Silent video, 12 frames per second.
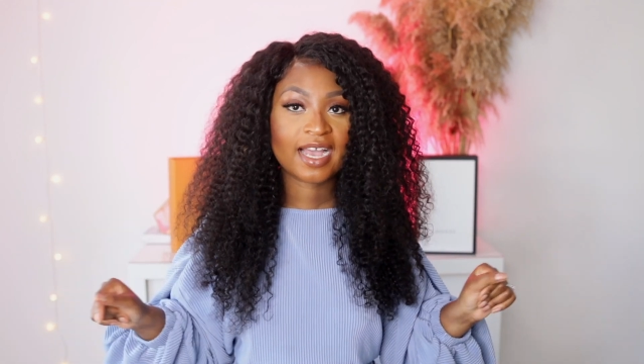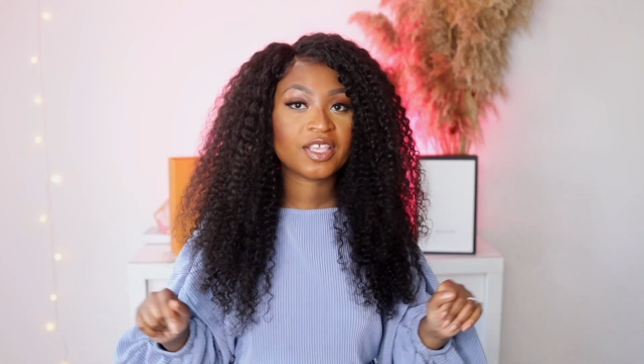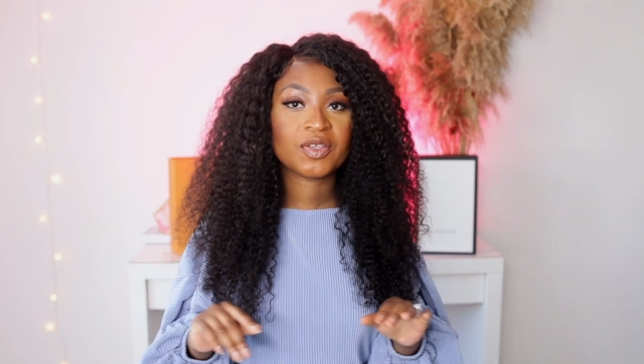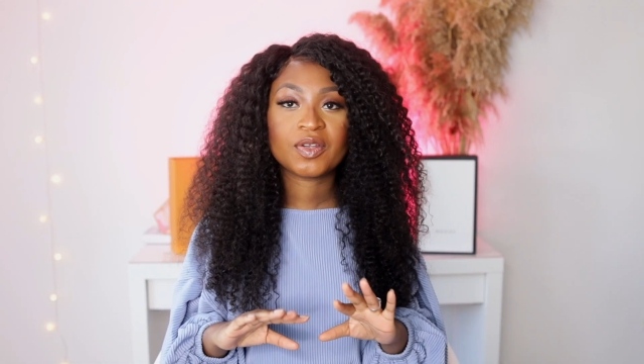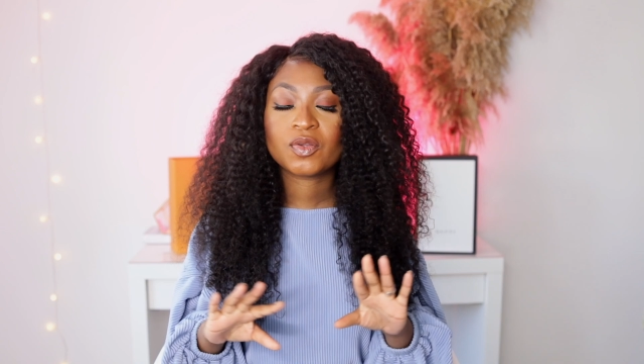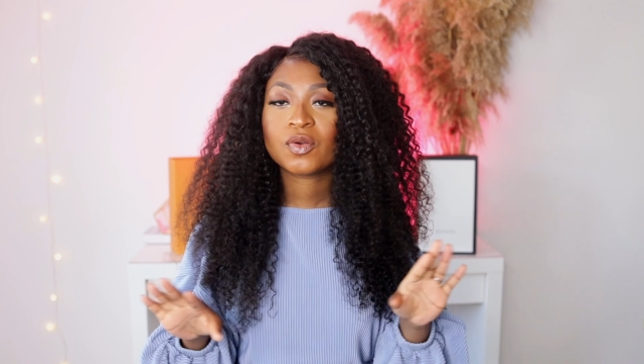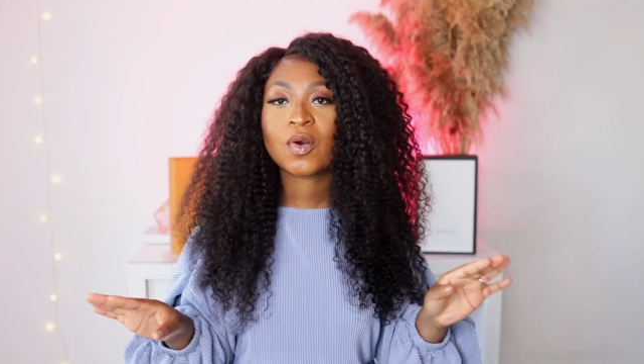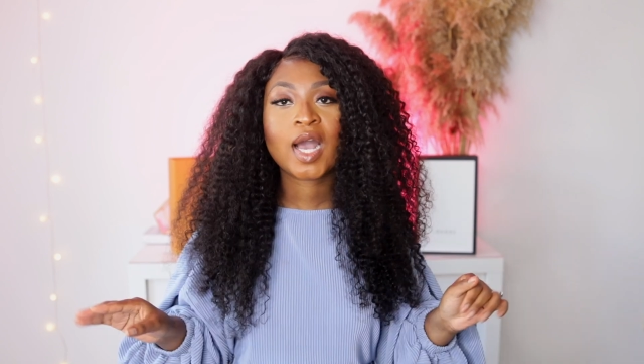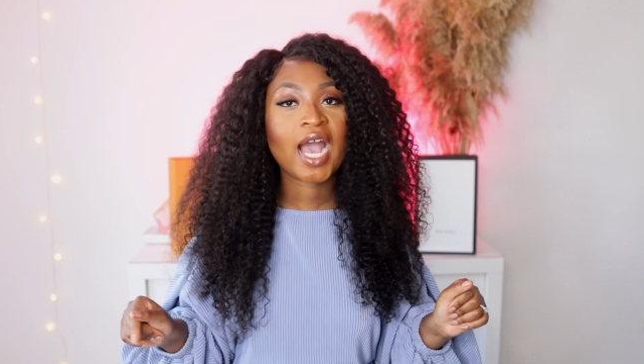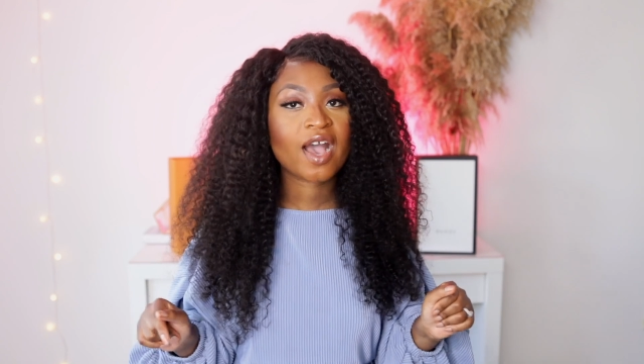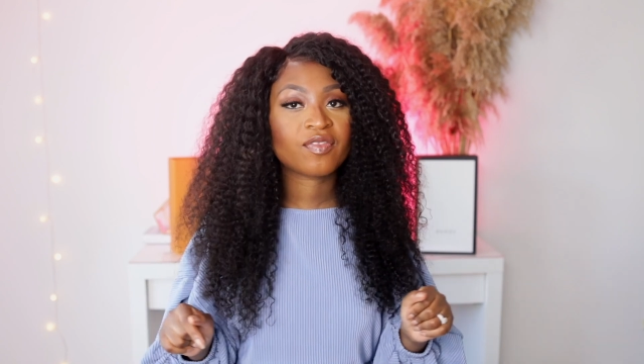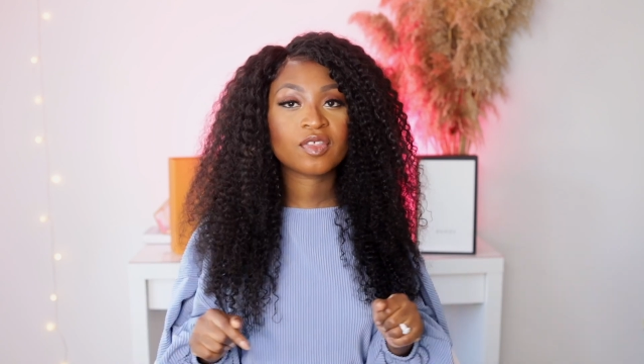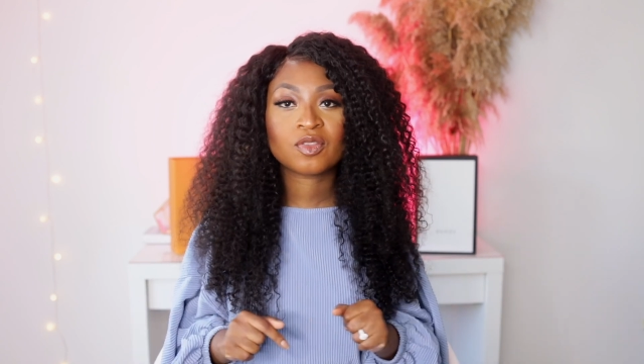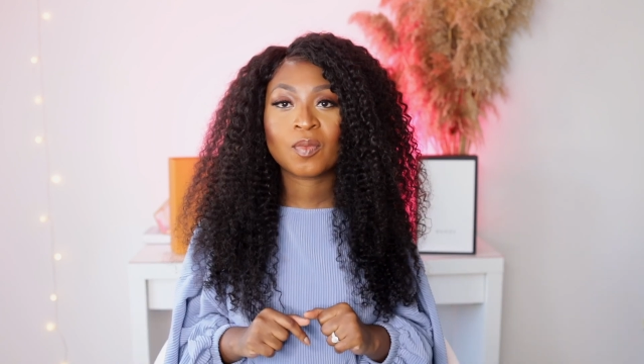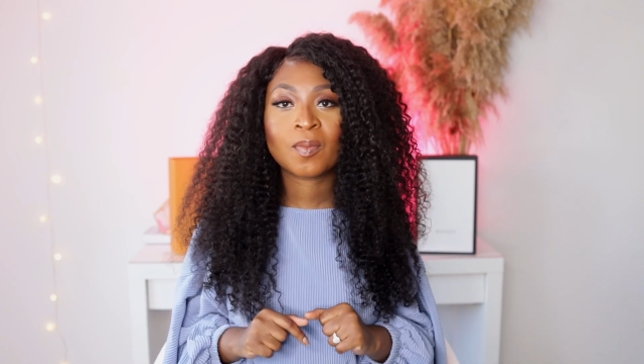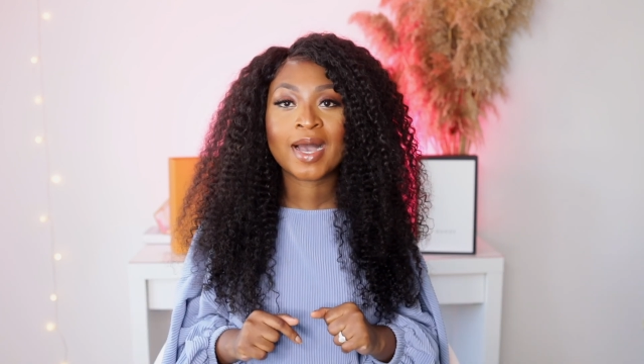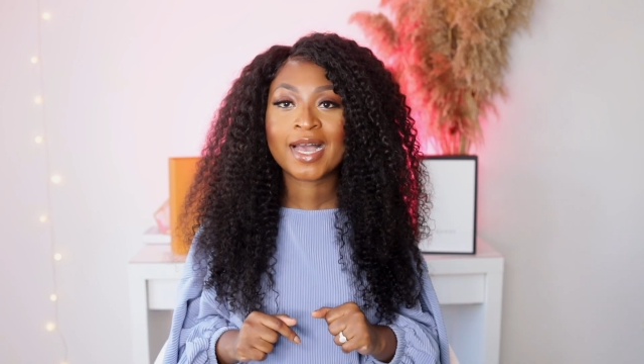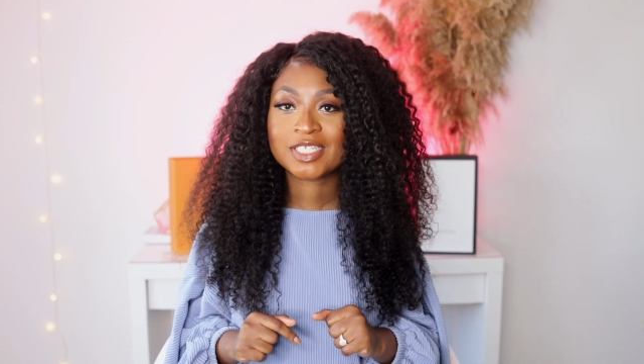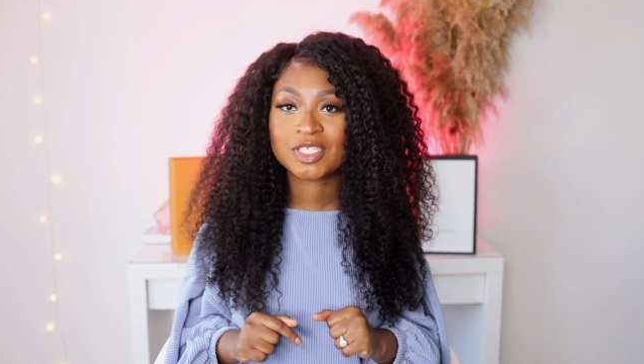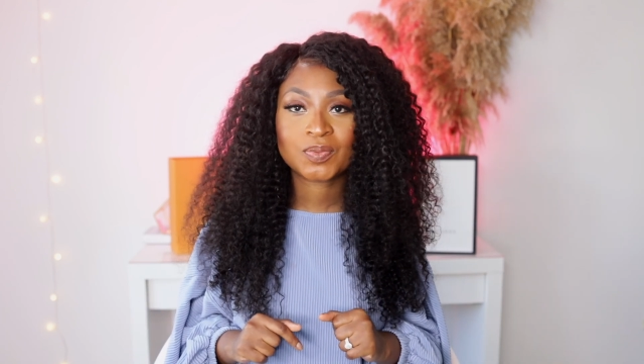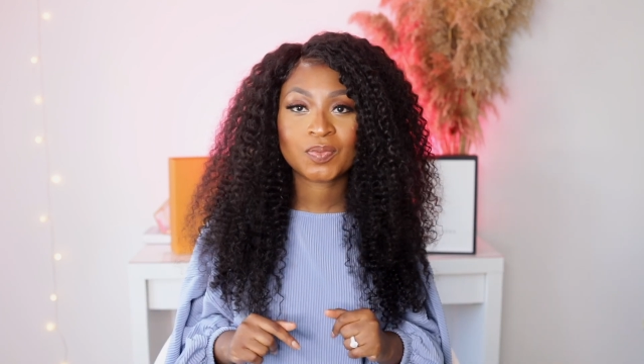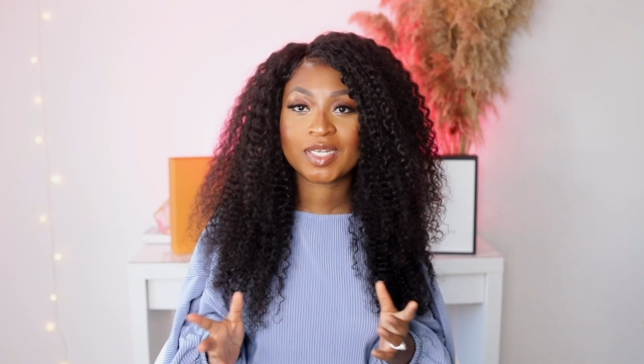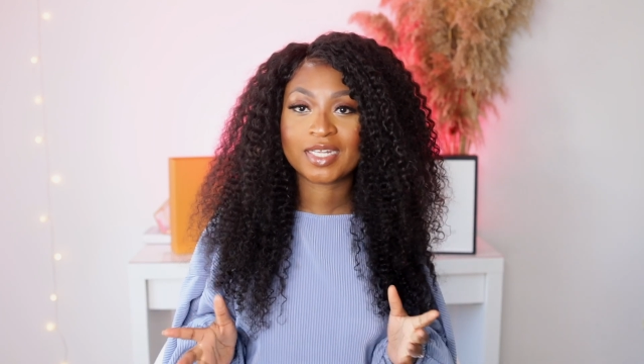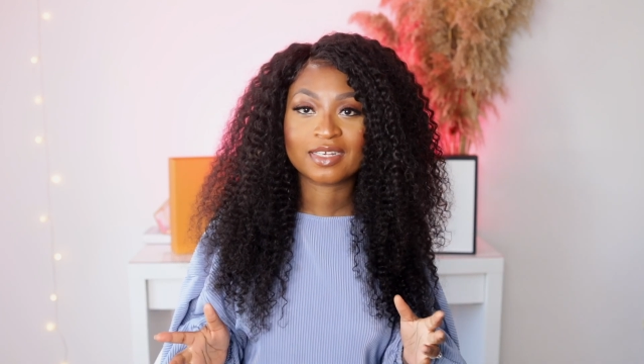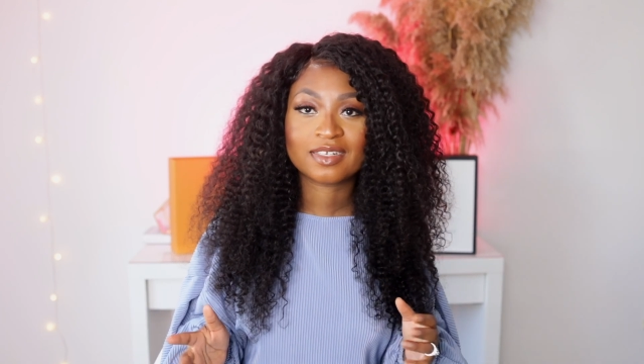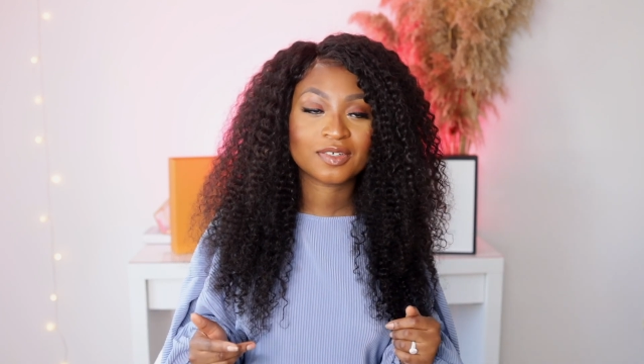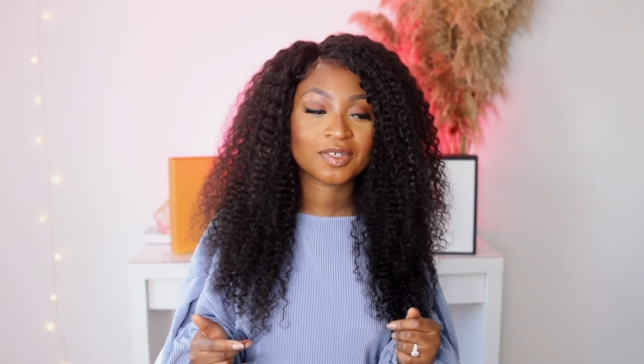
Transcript: You don't have to do much with it,